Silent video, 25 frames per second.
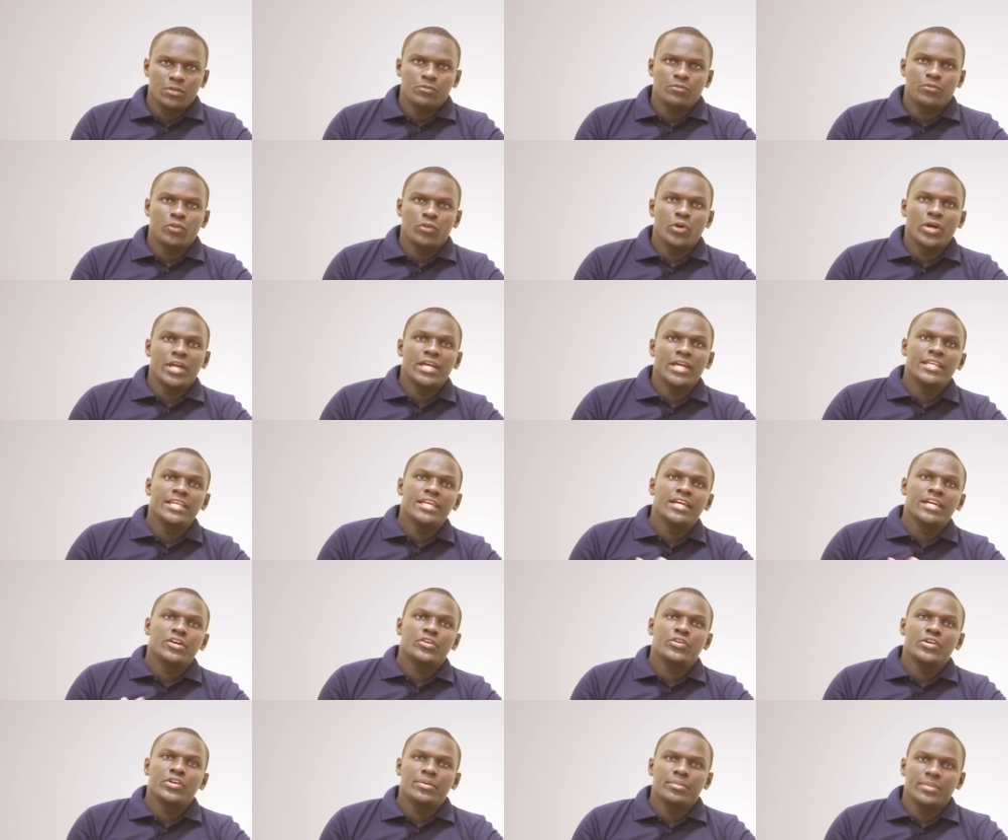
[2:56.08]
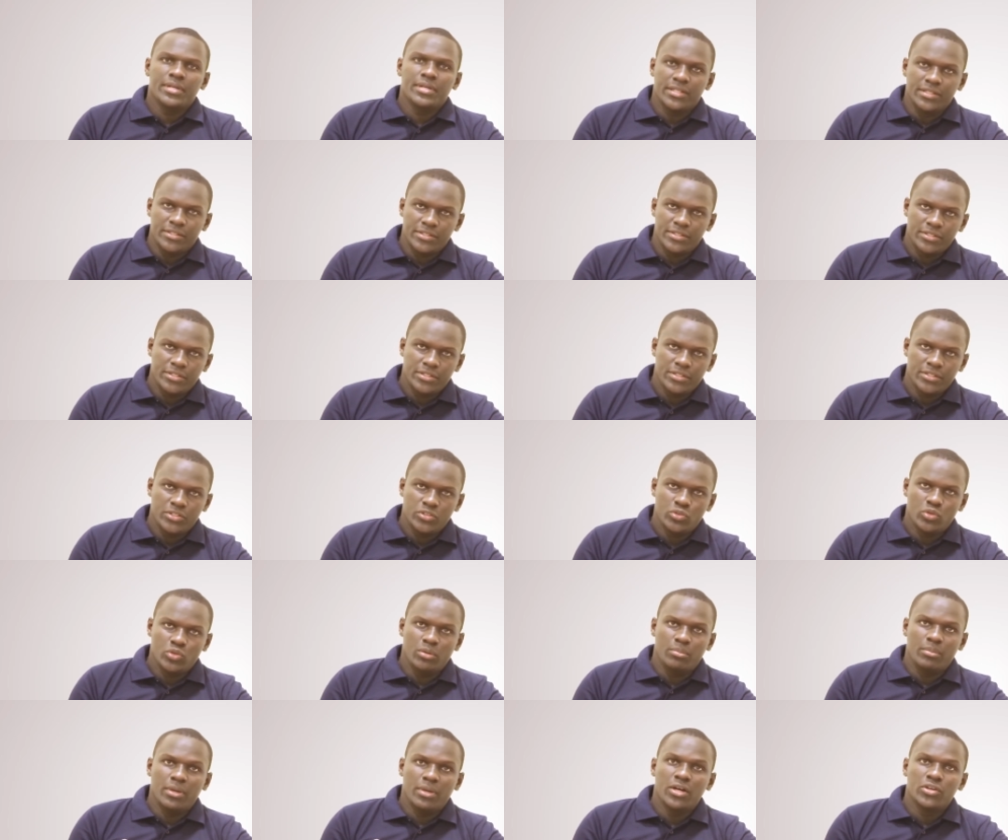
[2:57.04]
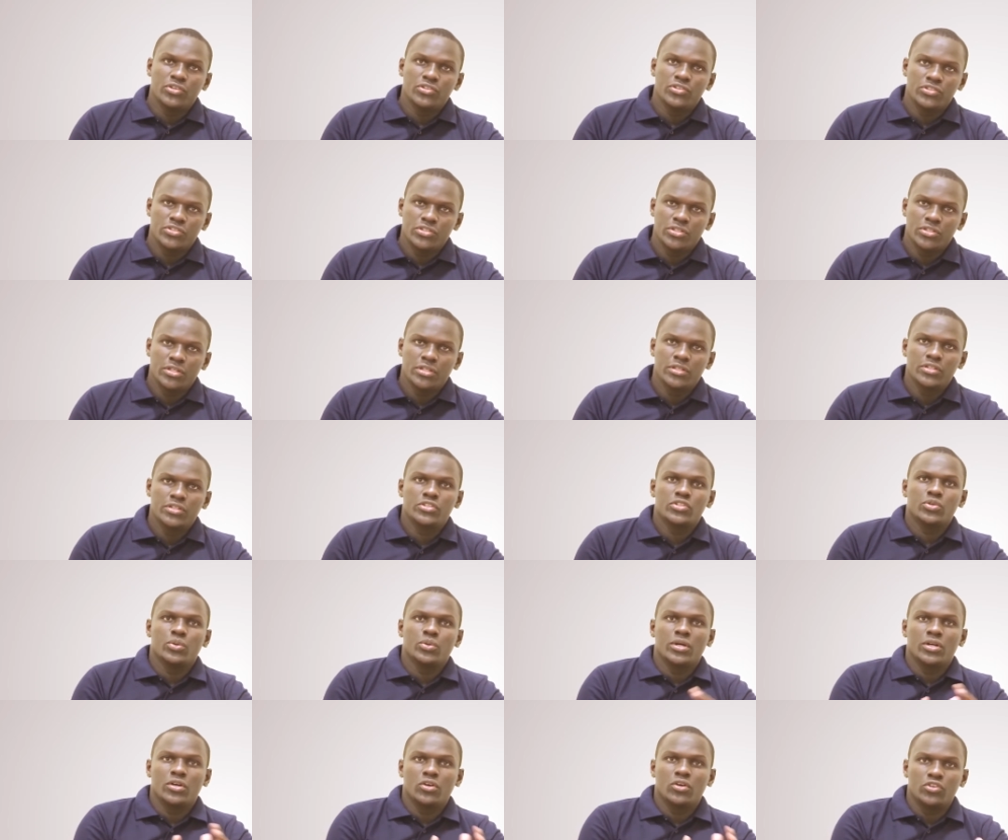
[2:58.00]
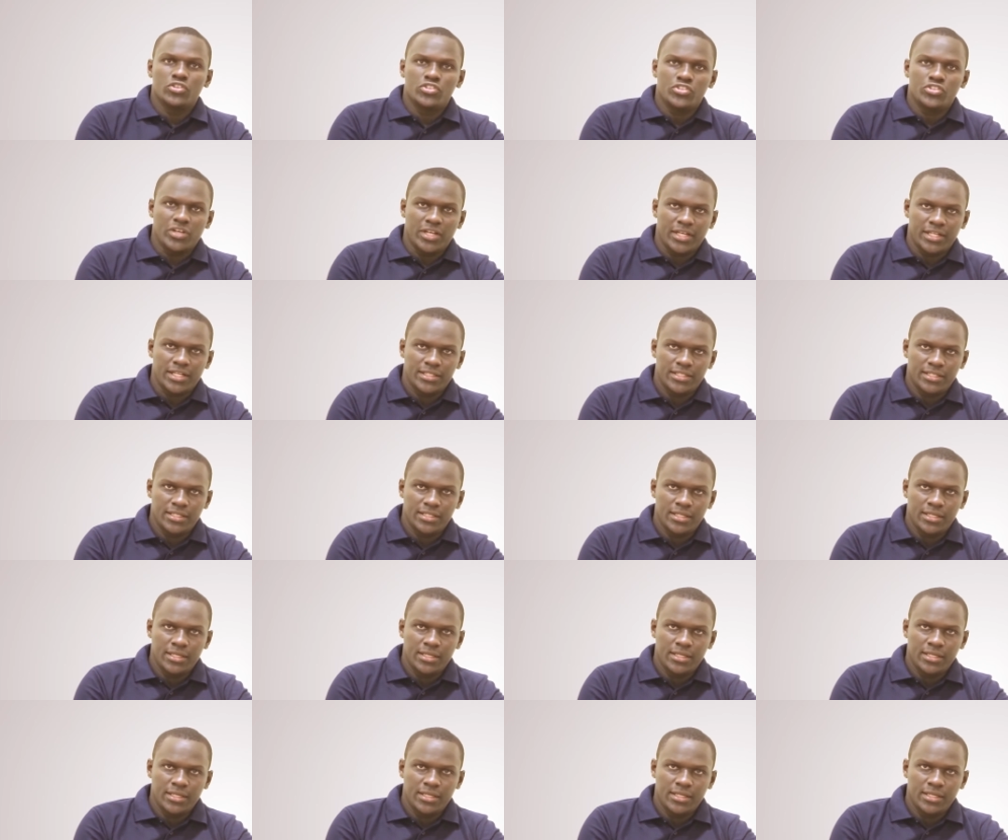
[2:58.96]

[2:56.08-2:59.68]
For any agreement to amount to a contract,